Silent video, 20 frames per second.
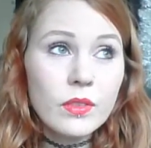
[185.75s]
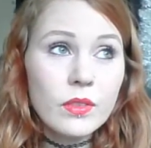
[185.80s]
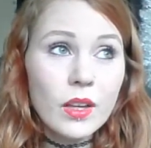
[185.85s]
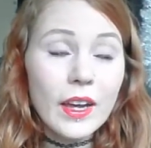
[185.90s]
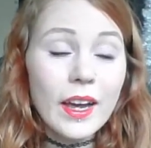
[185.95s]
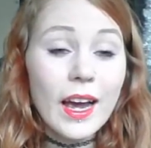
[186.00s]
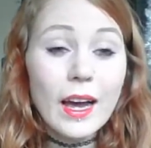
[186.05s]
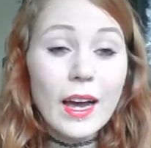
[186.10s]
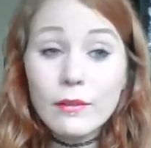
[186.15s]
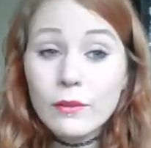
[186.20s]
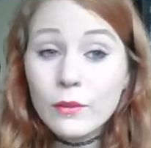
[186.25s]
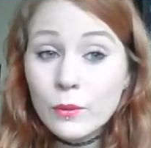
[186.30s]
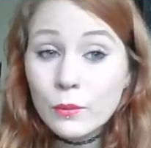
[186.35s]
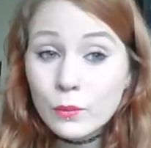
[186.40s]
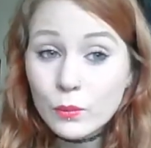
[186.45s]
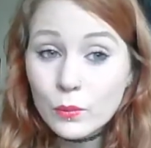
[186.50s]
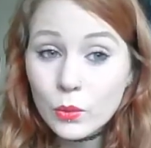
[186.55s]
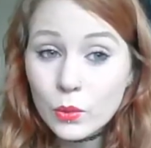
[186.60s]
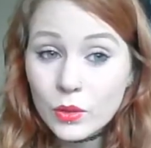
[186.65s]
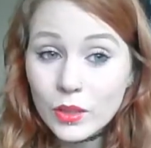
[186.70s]
I
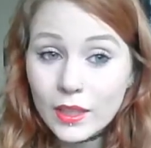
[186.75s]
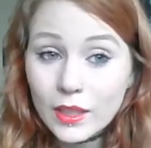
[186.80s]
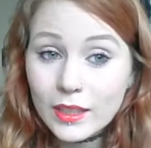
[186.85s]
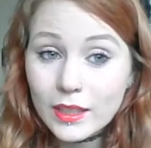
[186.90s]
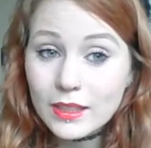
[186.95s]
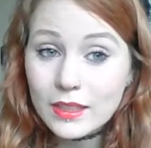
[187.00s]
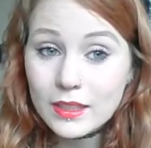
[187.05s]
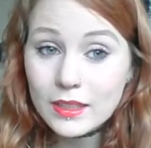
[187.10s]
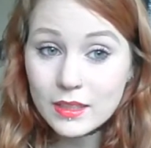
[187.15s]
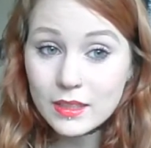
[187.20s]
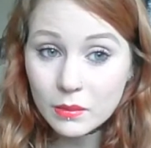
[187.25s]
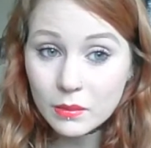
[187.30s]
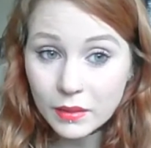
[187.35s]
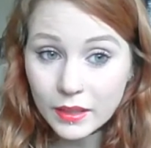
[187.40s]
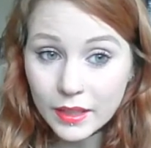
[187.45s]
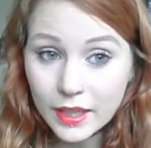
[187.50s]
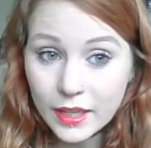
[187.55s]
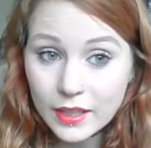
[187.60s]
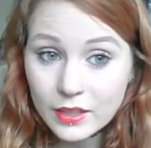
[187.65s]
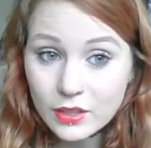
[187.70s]
haven't worn it in the summer
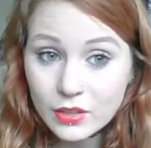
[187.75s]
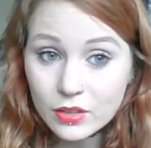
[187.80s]
yet,